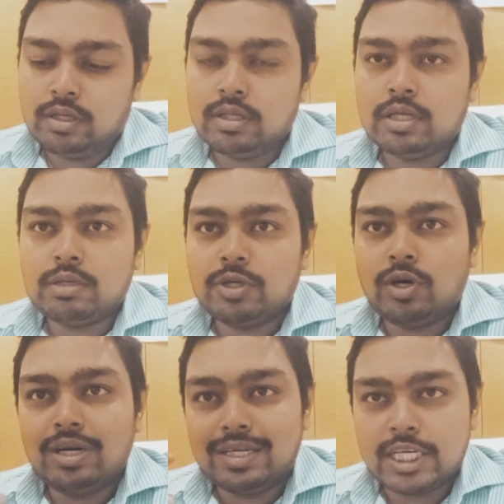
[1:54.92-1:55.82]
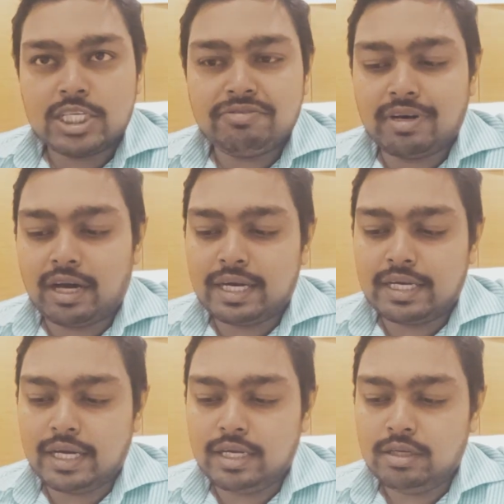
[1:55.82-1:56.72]
there is something called test for
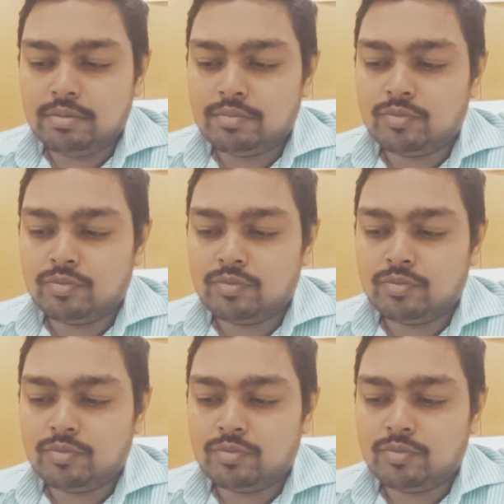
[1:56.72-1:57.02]
RTI.